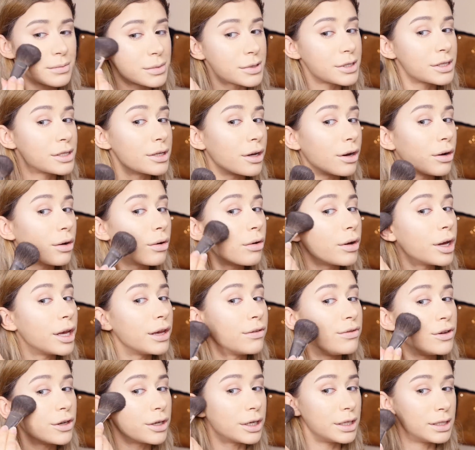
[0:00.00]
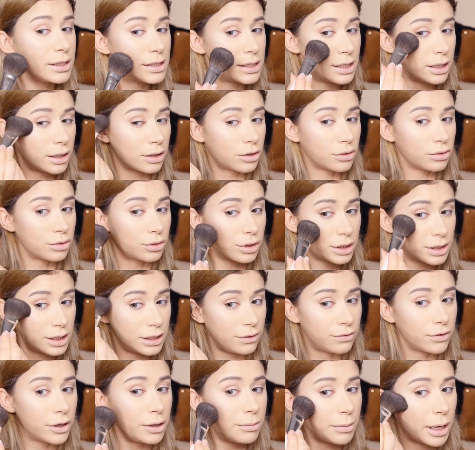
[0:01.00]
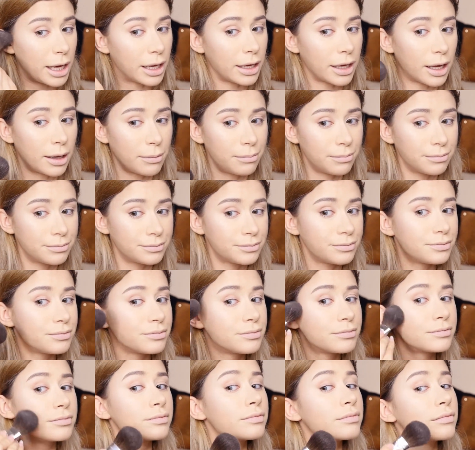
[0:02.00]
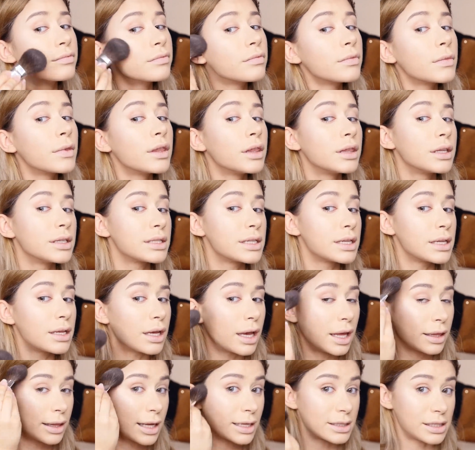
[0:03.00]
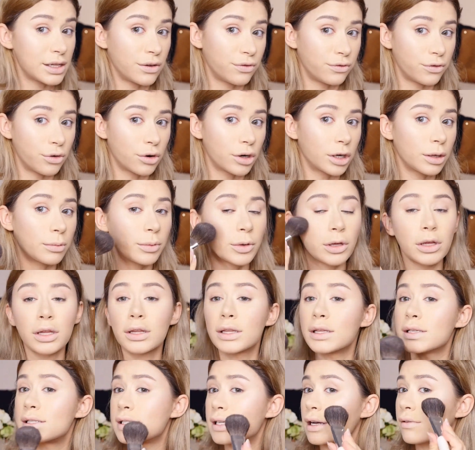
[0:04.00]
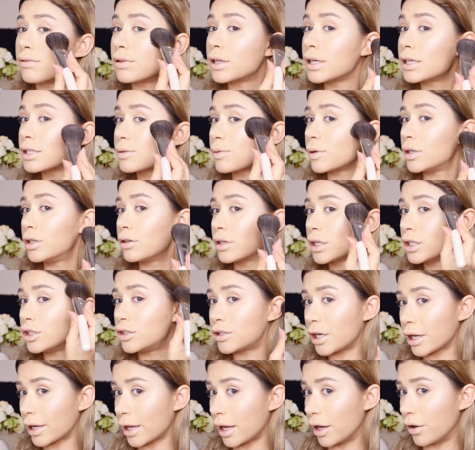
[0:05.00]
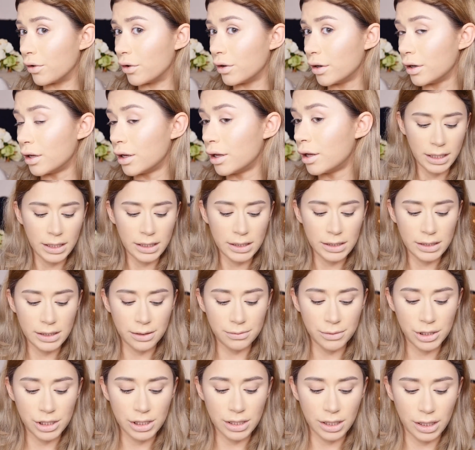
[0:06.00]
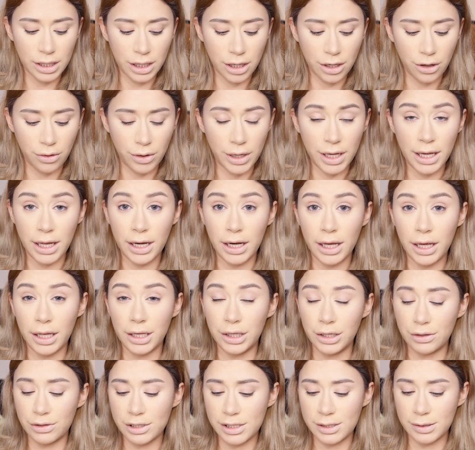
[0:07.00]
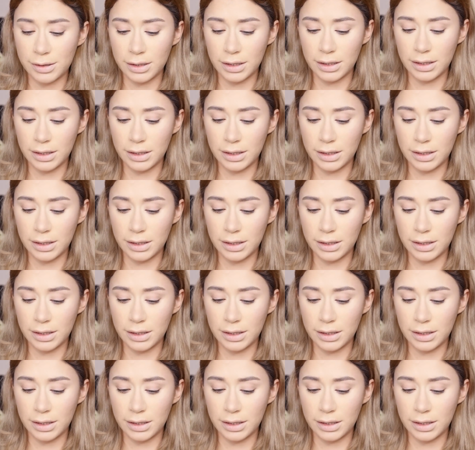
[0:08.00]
So if you're into cruelty-free makeup, that's affordable. This definitely is one you can check out. So I'm just gonna go in and